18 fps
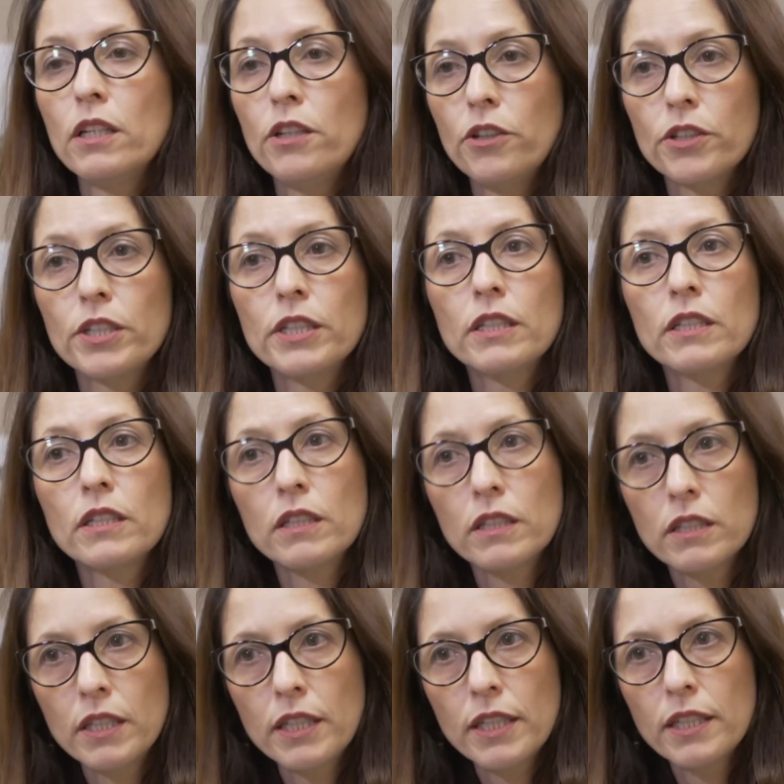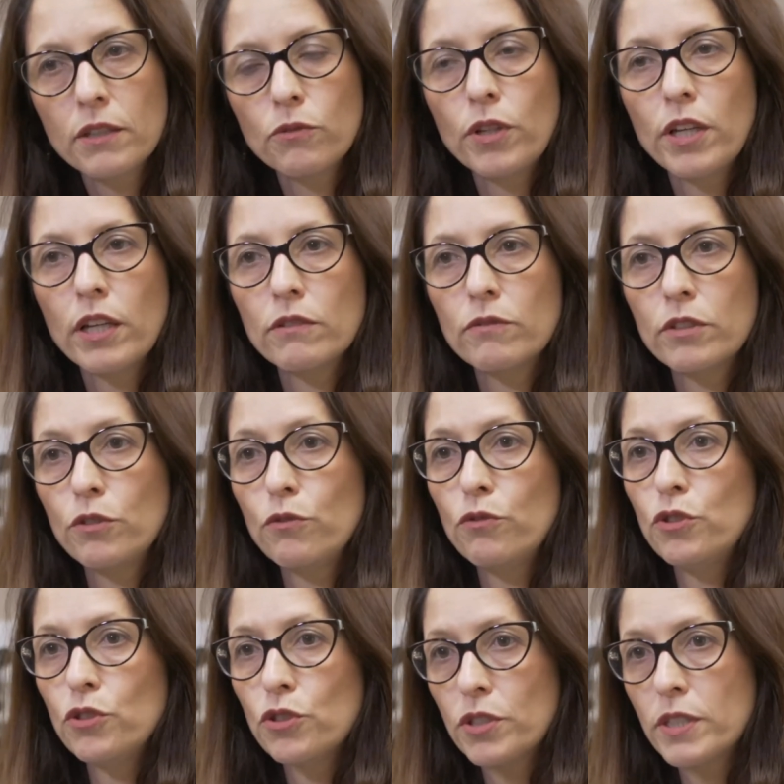here in the clinic. We have an
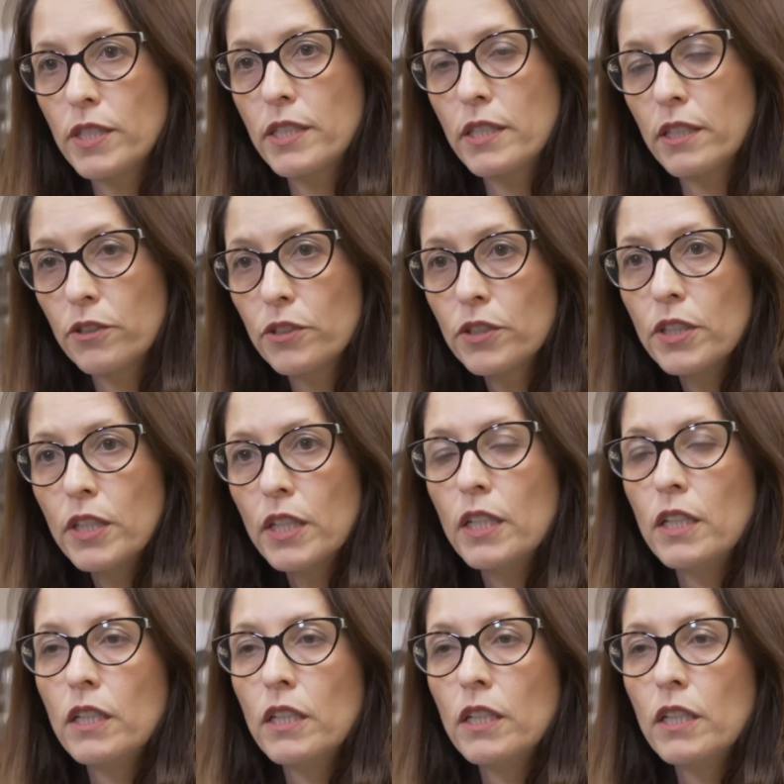infusion center,